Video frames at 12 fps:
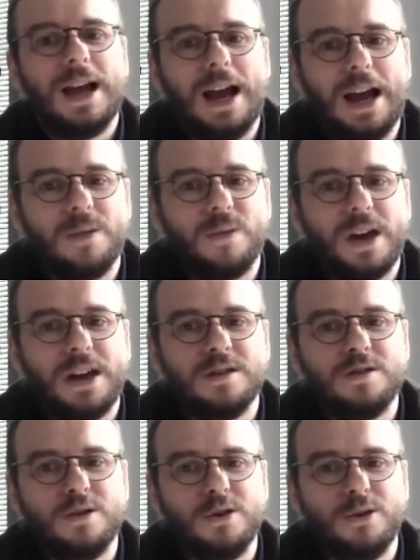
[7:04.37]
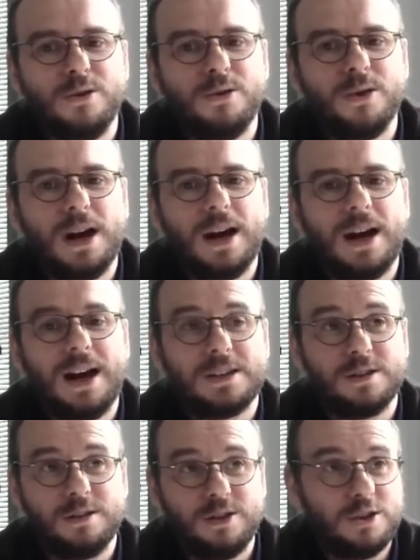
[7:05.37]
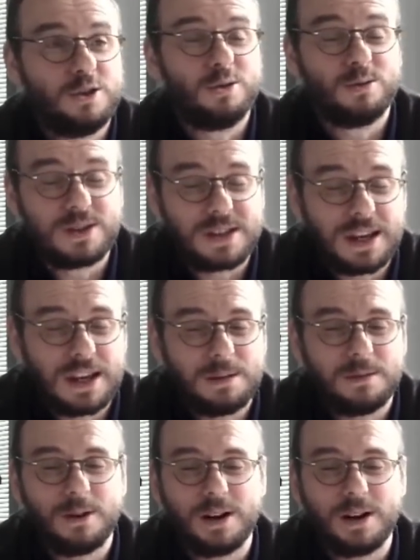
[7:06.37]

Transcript: and then you, as the digital team,